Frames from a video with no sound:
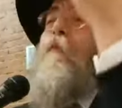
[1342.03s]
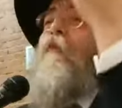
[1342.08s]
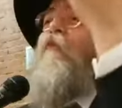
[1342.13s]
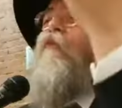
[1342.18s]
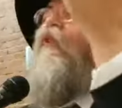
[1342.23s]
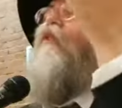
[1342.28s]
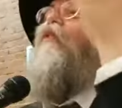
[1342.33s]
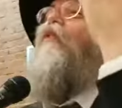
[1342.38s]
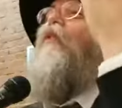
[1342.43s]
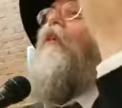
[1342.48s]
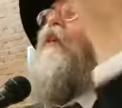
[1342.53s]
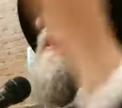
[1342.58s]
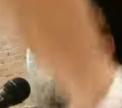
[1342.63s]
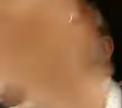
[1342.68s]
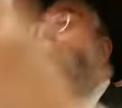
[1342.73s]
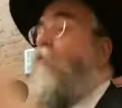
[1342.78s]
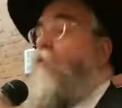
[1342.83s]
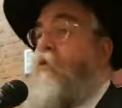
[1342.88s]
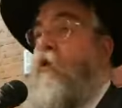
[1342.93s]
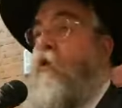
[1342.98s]
about 50
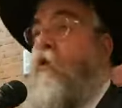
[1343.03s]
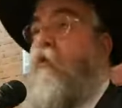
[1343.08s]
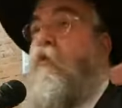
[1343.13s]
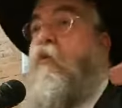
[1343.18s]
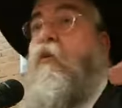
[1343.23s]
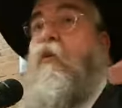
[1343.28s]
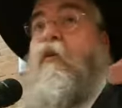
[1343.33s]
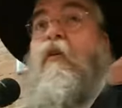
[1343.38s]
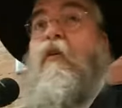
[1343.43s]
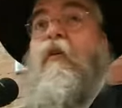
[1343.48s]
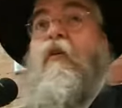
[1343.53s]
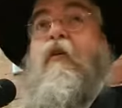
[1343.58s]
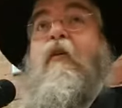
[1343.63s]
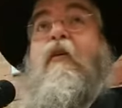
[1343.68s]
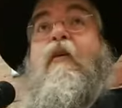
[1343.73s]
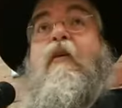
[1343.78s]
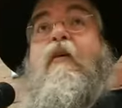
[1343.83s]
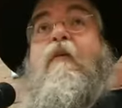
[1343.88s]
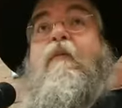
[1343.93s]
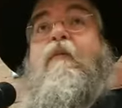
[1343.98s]
years ago.
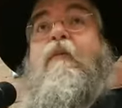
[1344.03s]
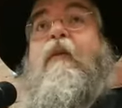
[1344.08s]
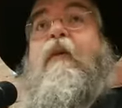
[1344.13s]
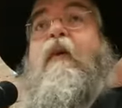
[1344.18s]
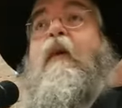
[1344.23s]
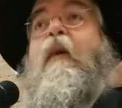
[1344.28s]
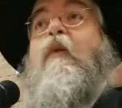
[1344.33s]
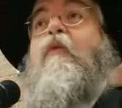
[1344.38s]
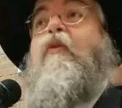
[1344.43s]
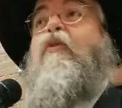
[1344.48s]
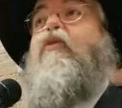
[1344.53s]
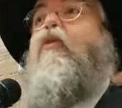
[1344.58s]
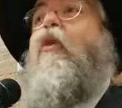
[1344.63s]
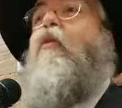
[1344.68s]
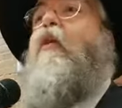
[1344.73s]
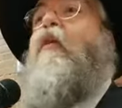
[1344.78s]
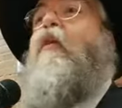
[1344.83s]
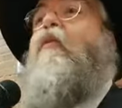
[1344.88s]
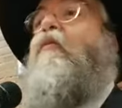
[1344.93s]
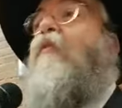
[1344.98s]
He was
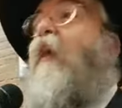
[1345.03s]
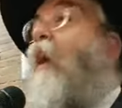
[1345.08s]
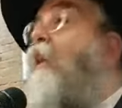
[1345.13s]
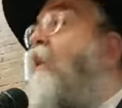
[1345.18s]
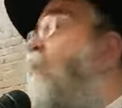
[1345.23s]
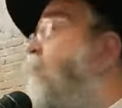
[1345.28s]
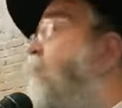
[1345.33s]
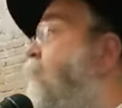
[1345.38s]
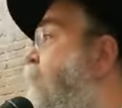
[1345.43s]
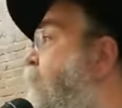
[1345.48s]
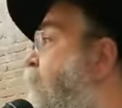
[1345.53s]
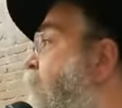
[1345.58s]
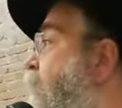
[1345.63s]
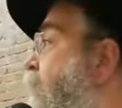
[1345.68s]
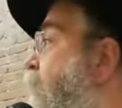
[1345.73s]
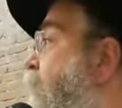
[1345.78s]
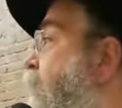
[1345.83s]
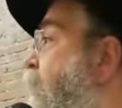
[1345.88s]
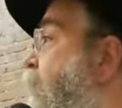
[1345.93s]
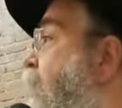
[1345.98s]
so excited,
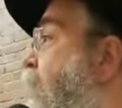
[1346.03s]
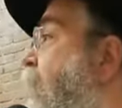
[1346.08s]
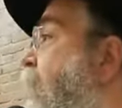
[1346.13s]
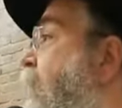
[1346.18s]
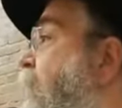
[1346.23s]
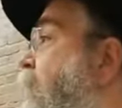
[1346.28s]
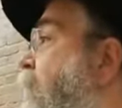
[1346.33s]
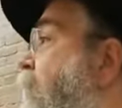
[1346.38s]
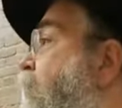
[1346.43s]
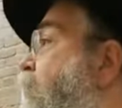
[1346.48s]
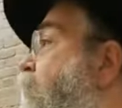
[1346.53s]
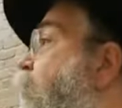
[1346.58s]
and he